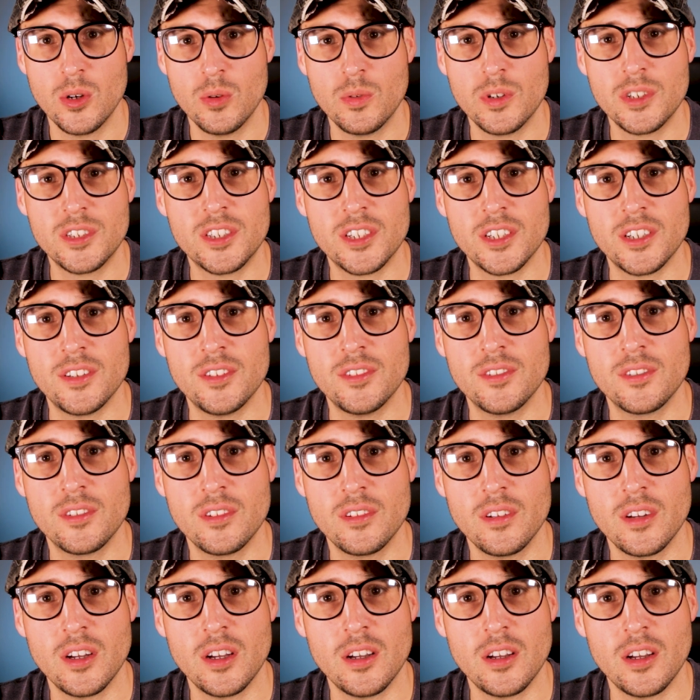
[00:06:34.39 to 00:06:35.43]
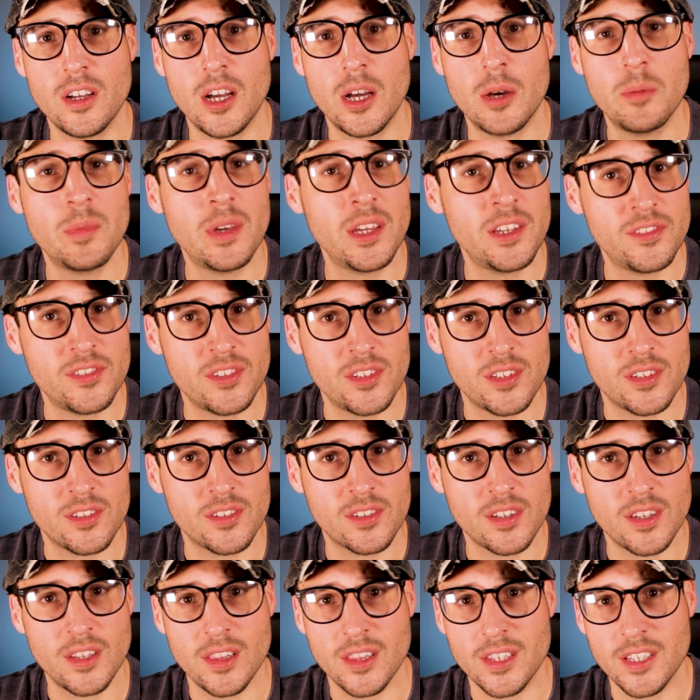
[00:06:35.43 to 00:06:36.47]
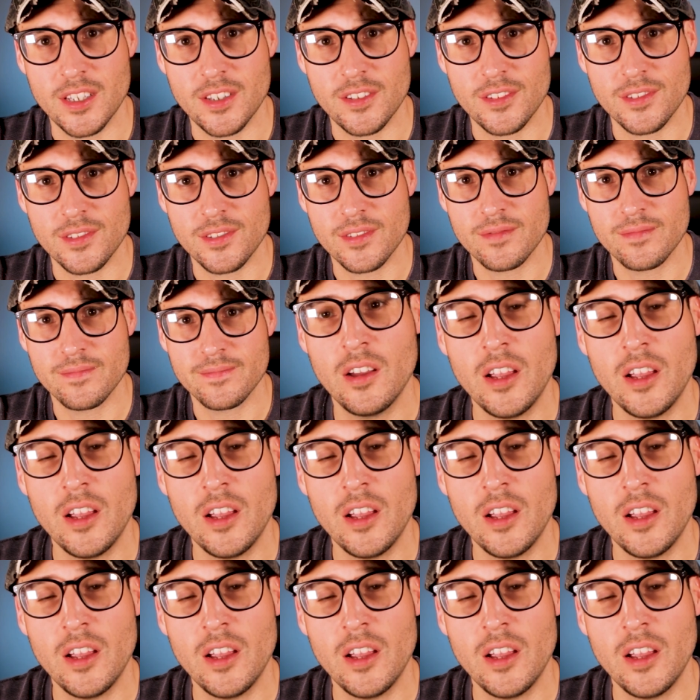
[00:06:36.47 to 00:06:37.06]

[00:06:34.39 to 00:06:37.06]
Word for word: which is amazing to say the least.